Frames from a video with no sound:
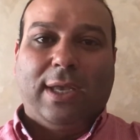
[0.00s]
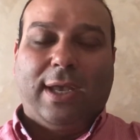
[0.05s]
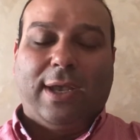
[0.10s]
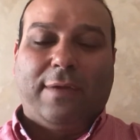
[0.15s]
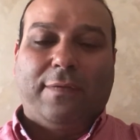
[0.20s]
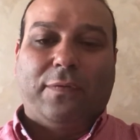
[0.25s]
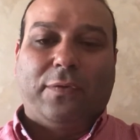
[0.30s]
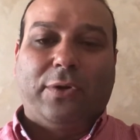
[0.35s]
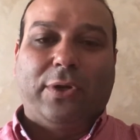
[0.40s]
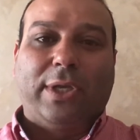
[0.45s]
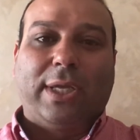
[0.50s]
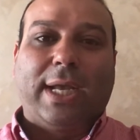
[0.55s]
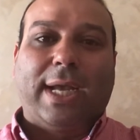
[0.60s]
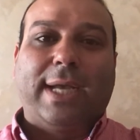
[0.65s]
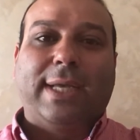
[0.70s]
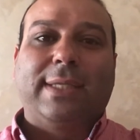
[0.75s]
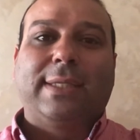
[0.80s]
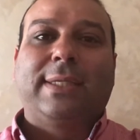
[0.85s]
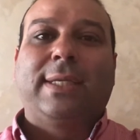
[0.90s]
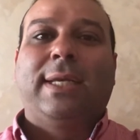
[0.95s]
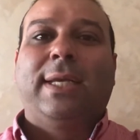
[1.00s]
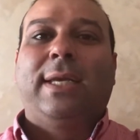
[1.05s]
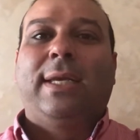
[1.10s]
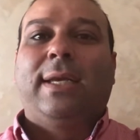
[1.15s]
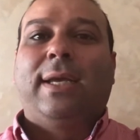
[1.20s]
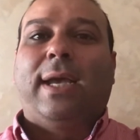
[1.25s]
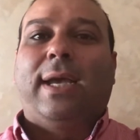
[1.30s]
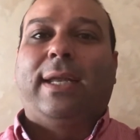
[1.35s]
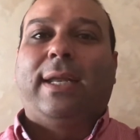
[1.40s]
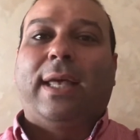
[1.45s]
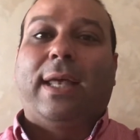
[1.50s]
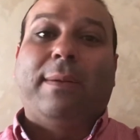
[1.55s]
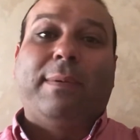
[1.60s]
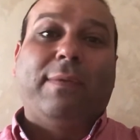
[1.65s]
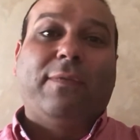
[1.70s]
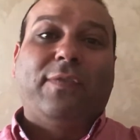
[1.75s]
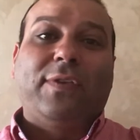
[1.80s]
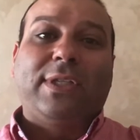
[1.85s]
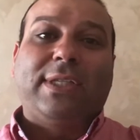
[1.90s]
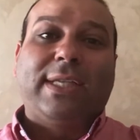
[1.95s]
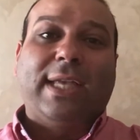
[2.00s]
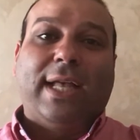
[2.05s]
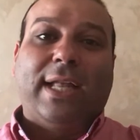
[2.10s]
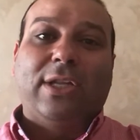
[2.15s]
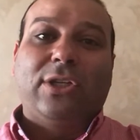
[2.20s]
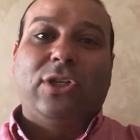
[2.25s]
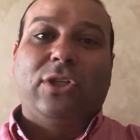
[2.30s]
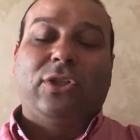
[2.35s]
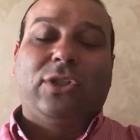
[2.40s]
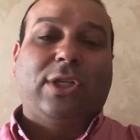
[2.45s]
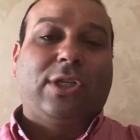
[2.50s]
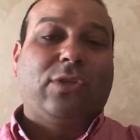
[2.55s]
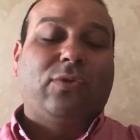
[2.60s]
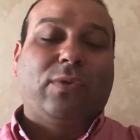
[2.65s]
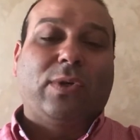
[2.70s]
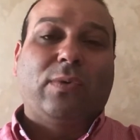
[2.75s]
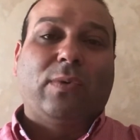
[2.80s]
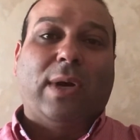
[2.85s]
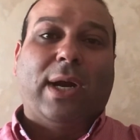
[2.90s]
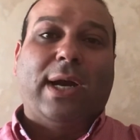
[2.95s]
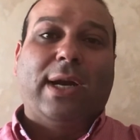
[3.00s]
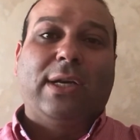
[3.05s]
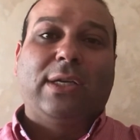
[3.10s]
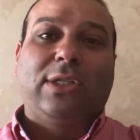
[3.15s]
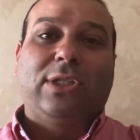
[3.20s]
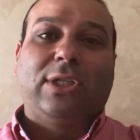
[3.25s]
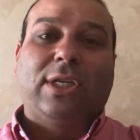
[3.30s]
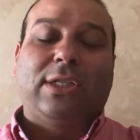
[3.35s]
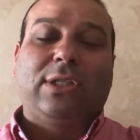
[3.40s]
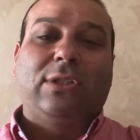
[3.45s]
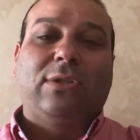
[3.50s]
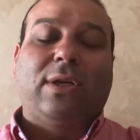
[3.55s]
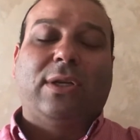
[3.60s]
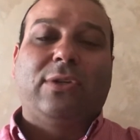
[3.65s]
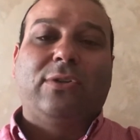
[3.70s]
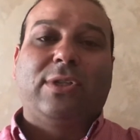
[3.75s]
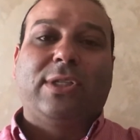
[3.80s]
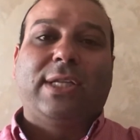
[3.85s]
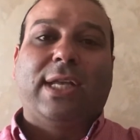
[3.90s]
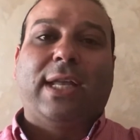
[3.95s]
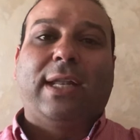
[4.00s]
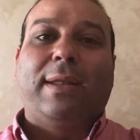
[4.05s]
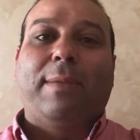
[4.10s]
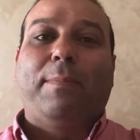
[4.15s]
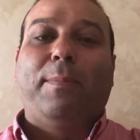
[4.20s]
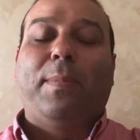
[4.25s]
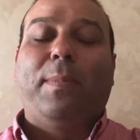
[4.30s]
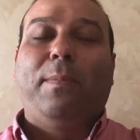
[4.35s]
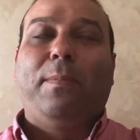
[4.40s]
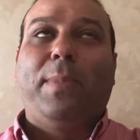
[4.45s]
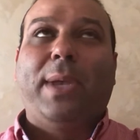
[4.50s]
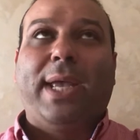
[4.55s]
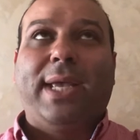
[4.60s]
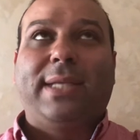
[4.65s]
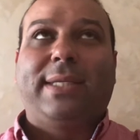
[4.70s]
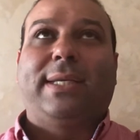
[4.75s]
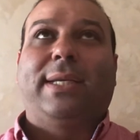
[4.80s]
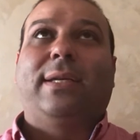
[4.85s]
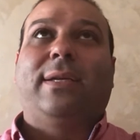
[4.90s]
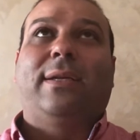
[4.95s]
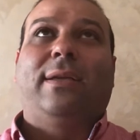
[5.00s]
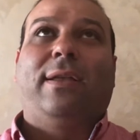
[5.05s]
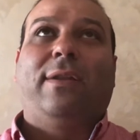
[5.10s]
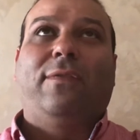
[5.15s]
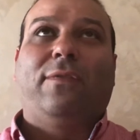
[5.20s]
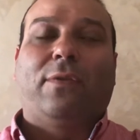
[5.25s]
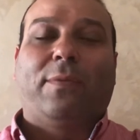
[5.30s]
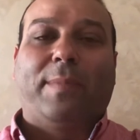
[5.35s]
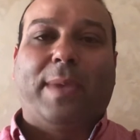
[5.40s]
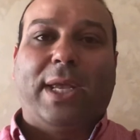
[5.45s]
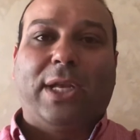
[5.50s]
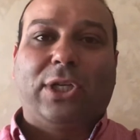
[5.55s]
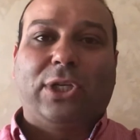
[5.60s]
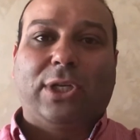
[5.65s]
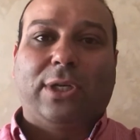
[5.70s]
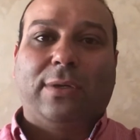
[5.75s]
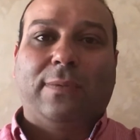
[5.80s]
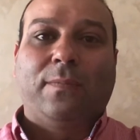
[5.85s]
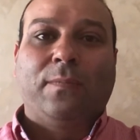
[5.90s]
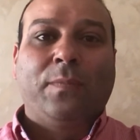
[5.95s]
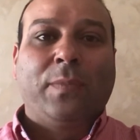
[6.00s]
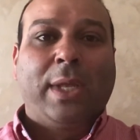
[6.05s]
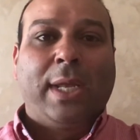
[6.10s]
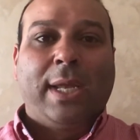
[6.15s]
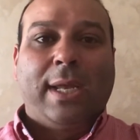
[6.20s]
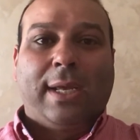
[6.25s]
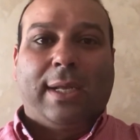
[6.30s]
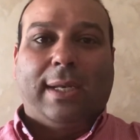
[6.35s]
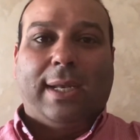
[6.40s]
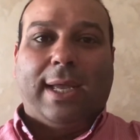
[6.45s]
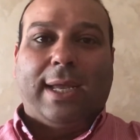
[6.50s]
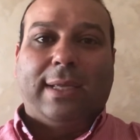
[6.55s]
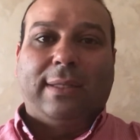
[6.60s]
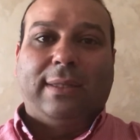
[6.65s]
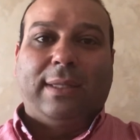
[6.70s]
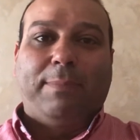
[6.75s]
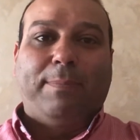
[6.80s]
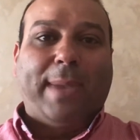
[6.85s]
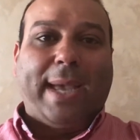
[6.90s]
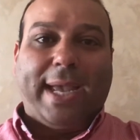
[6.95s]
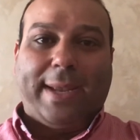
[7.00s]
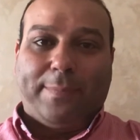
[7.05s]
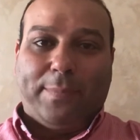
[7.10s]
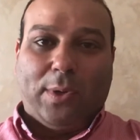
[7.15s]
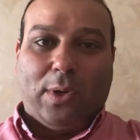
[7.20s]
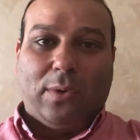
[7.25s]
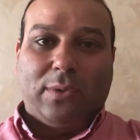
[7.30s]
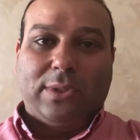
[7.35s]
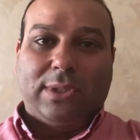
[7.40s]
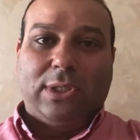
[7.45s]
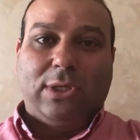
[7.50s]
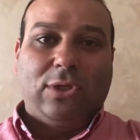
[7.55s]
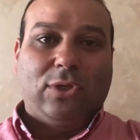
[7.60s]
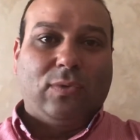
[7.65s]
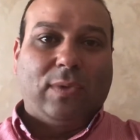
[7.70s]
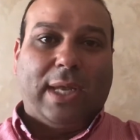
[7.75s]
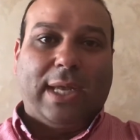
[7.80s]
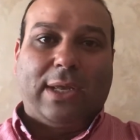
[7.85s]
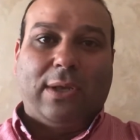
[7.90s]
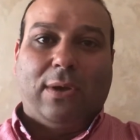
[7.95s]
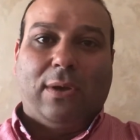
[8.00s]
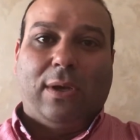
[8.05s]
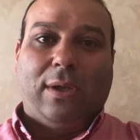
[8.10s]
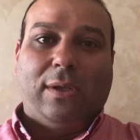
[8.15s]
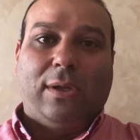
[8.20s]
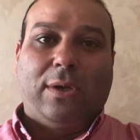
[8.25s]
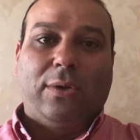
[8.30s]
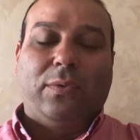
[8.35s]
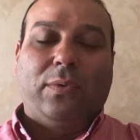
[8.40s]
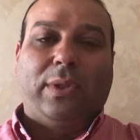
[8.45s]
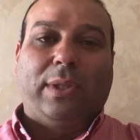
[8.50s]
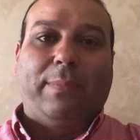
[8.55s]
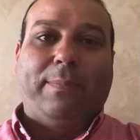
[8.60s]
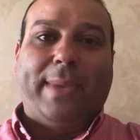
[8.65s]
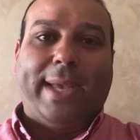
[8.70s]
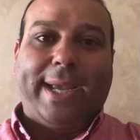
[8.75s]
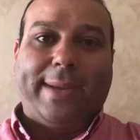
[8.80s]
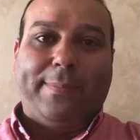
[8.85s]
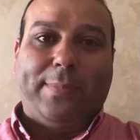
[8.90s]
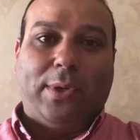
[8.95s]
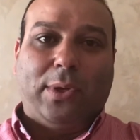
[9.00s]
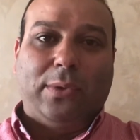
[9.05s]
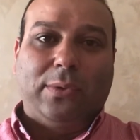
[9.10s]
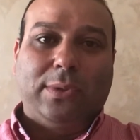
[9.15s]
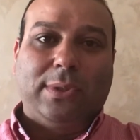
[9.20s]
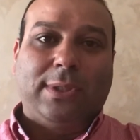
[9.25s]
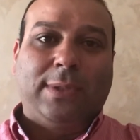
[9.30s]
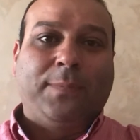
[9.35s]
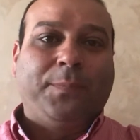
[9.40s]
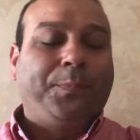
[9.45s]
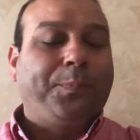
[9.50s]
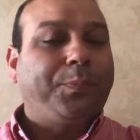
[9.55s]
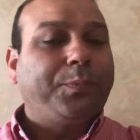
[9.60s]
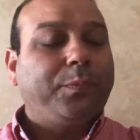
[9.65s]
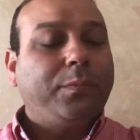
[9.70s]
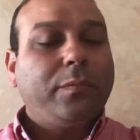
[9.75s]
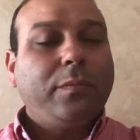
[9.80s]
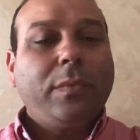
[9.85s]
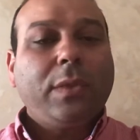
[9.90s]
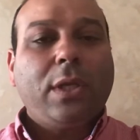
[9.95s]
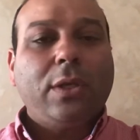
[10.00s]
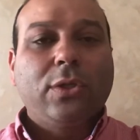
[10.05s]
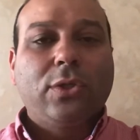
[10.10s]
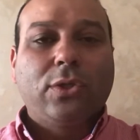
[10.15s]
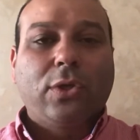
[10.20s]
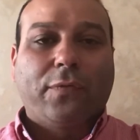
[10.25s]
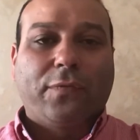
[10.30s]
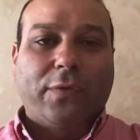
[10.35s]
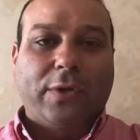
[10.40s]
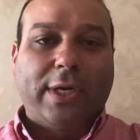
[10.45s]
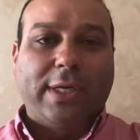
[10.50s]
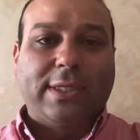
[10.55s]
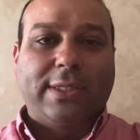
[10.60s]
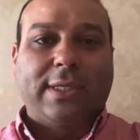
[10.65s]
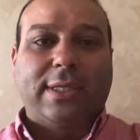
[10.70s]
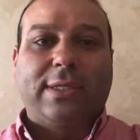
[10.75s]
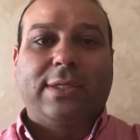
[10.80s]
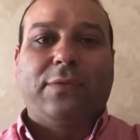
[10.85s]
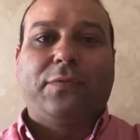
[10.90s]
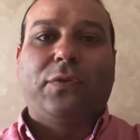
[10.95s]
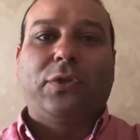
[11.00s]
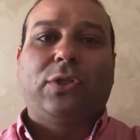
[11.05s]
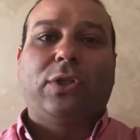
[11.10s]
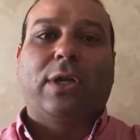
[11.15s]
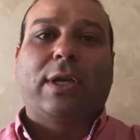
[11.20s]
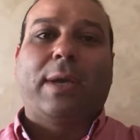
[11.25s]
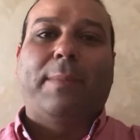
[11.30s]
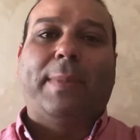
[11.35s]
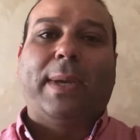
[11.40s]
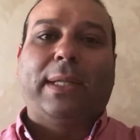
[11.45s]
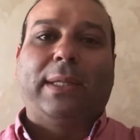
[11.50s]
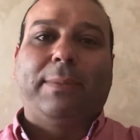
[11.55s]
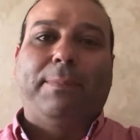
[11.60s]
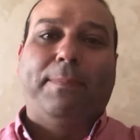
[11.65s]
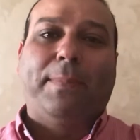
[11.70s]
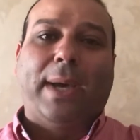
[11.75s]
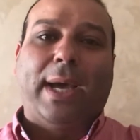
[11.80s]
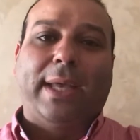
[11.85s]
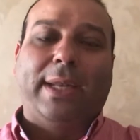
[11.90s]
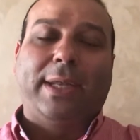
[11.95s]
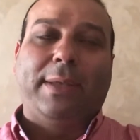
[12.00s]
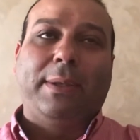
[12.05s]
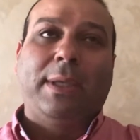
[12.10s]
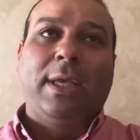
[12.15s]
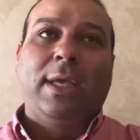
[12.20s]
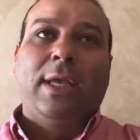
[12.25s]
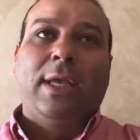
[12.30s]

for you guys. Anatomy and physiology just requires just to understand the basic information, like the backbones. Usually, I go along with the backbones. So, for instance, if we're talking about the body